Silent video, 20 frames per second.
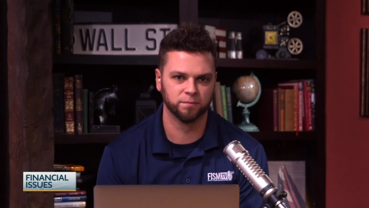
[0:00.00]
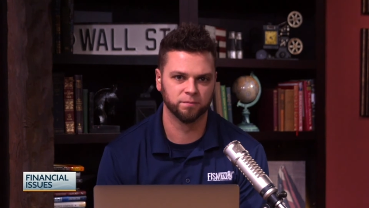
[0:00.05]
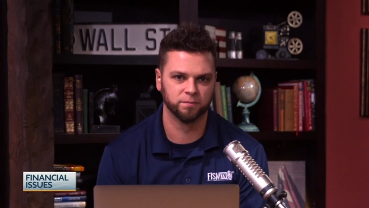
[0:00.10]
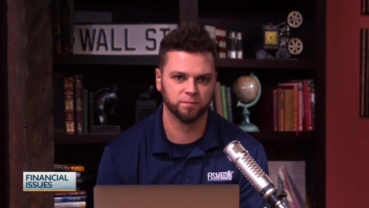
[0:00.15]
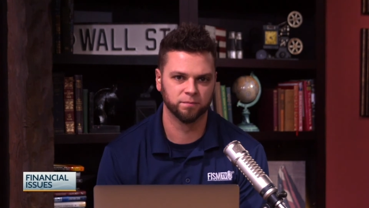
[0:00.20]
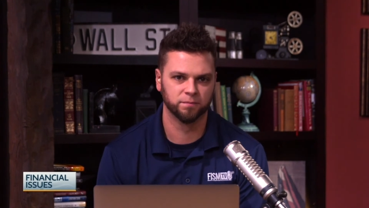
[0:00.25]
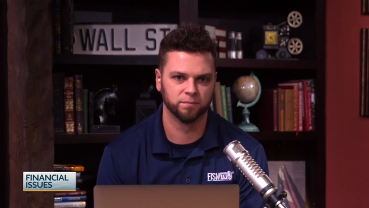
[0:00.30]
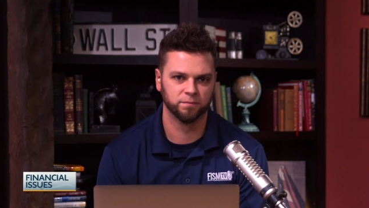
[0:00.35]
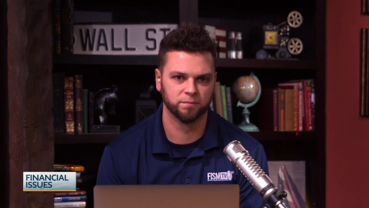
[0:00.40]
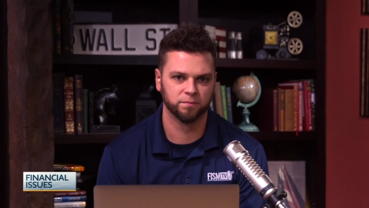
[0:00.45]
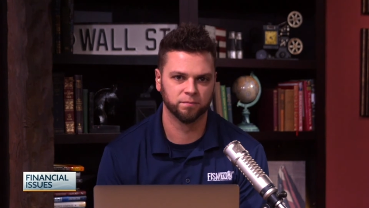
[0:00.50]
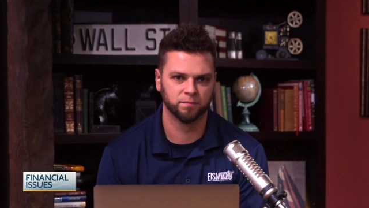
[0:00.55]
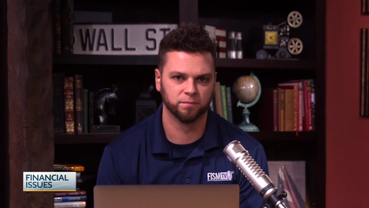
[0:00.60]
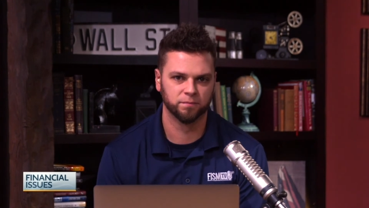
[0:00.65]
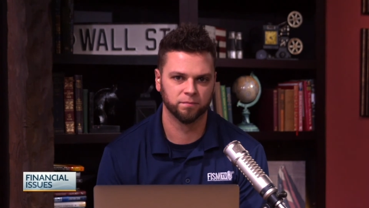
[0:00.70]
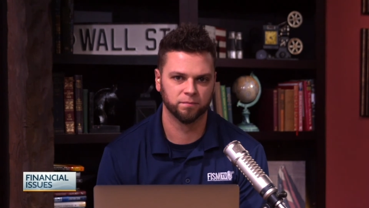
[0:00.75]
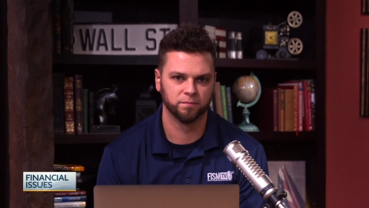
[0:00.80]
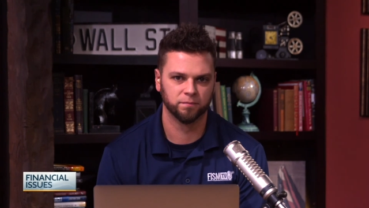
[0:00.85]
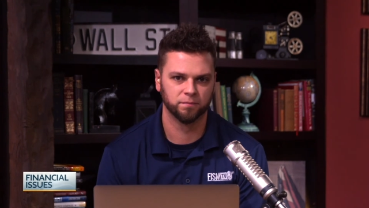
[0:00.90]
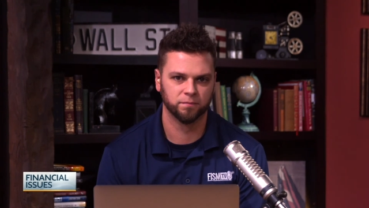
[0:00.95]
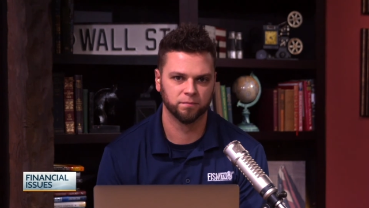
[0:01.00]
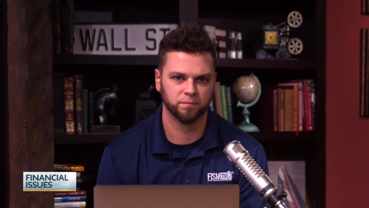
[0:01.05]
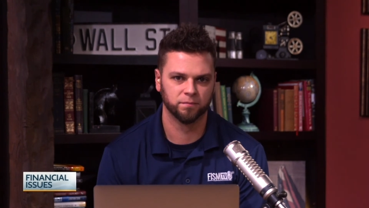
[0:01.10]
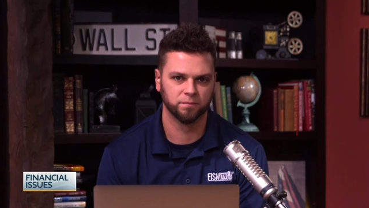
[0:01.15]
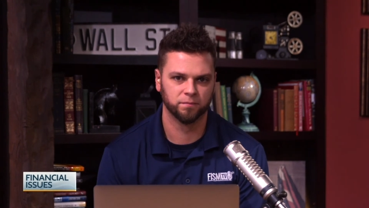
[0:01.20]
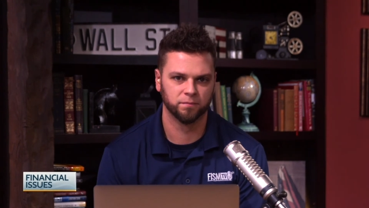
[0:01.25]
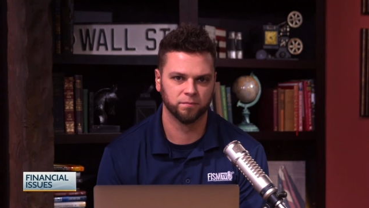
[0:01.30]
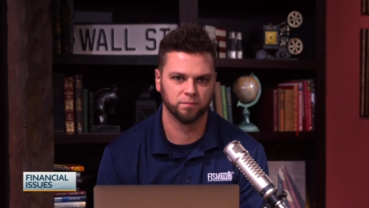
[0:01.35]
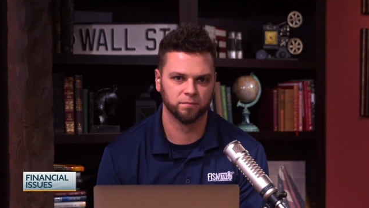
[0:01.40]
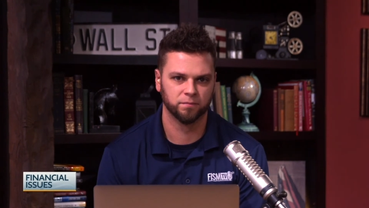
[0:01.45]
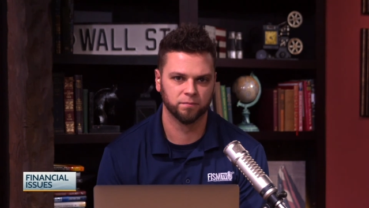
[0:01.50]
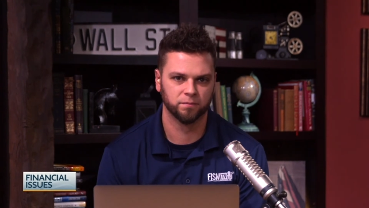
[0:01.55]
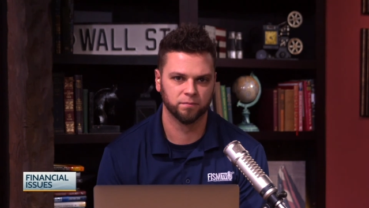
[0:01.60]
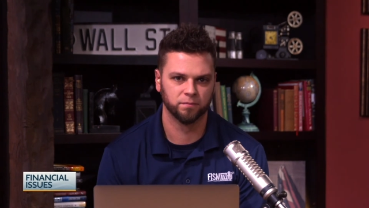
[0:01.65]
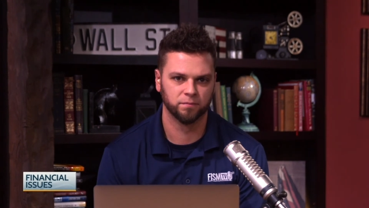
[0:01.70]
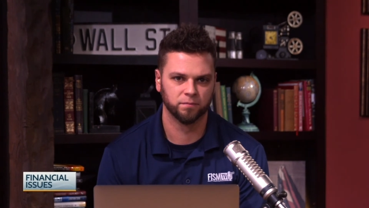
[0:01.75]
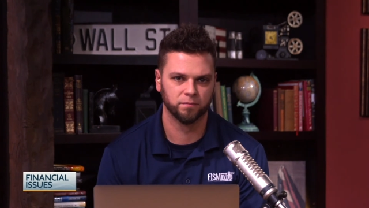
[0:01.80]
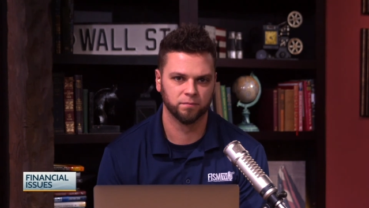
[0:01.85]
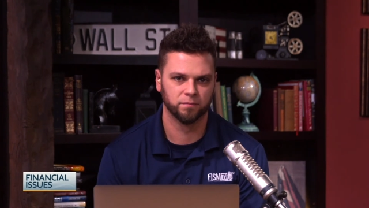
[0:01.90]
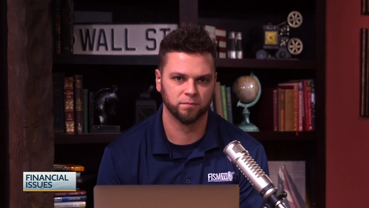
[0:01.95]

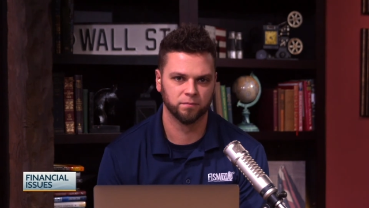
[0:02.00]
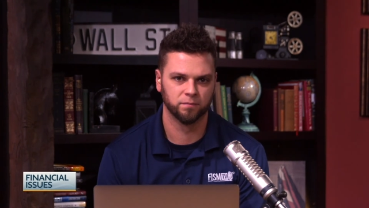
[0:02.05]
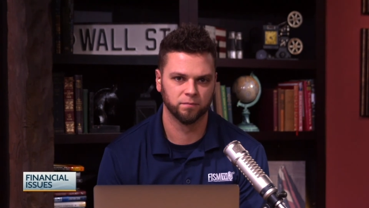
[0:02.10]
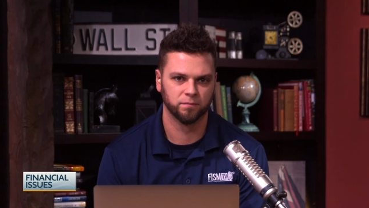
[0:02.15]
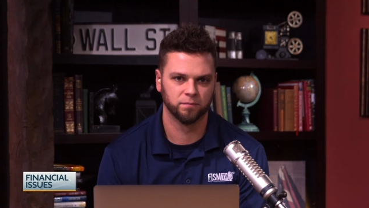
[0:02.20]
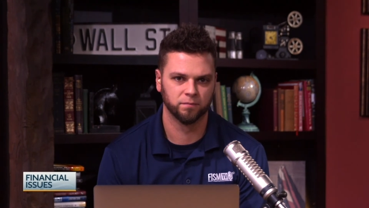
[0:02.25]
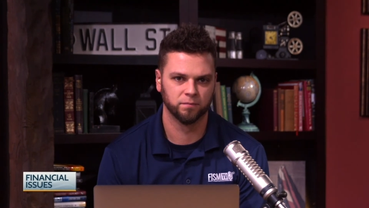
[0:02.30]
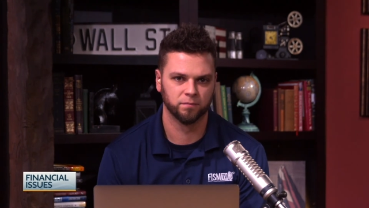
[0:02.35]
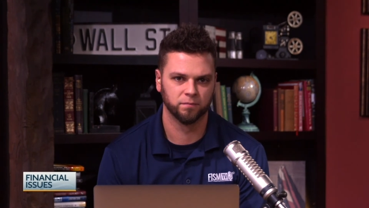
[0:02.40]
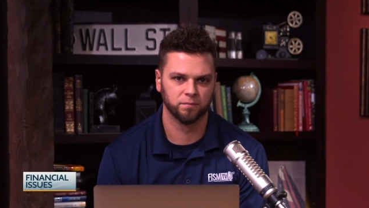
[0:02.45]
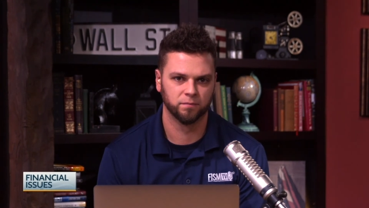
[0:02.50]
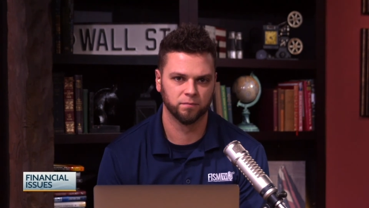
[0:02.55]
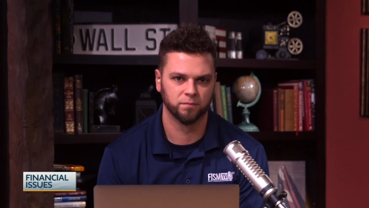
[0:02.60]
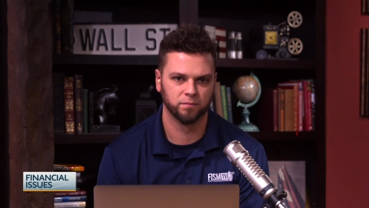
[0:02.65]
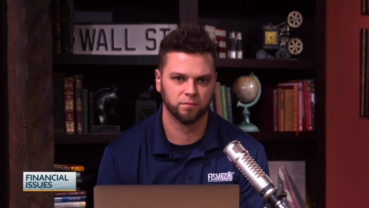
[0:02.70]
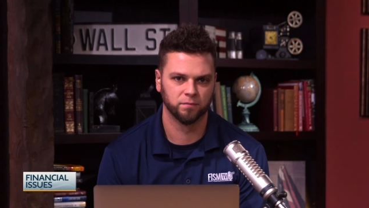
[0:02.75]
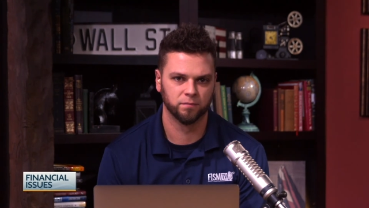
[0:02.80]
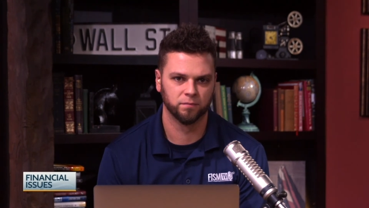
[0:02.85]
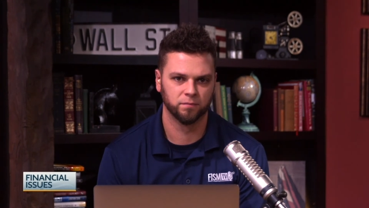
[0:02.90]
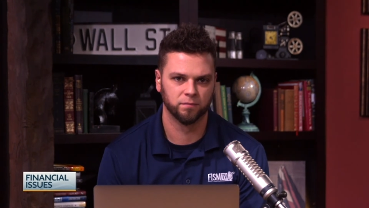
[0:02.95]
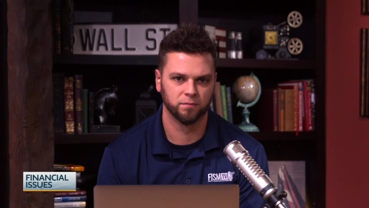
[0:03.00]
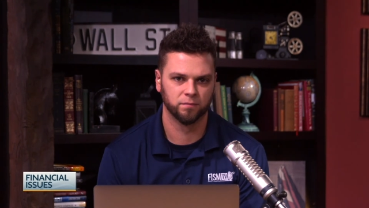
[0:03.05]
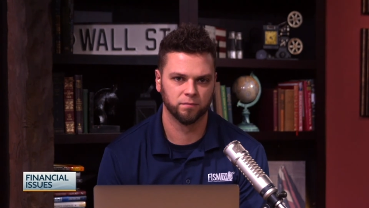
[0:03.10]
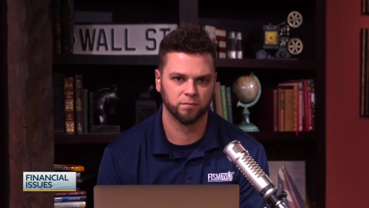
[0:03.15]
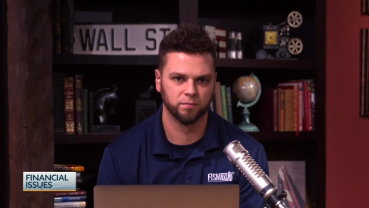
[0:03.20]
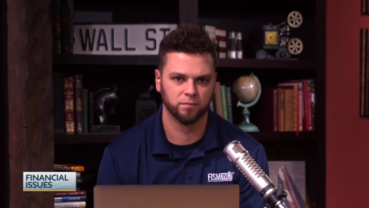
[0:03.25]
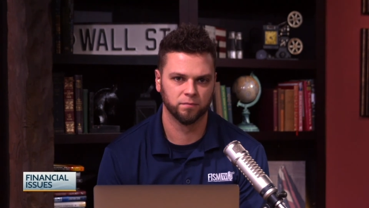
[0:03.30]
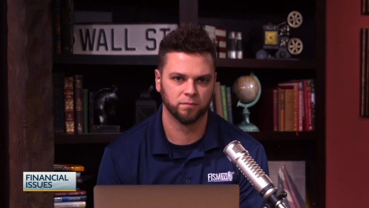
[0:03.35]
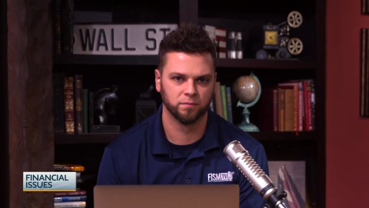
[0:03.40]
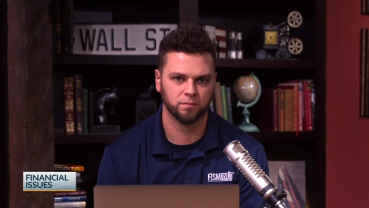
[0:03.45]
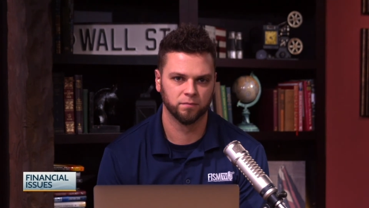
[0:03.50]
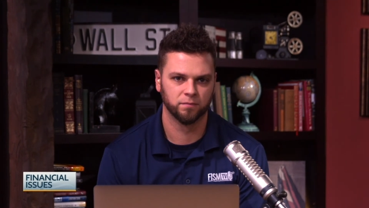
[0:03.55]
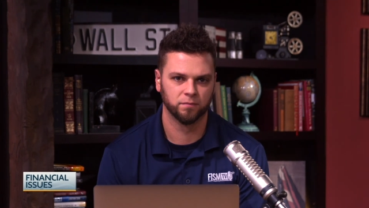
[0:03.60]
(silence)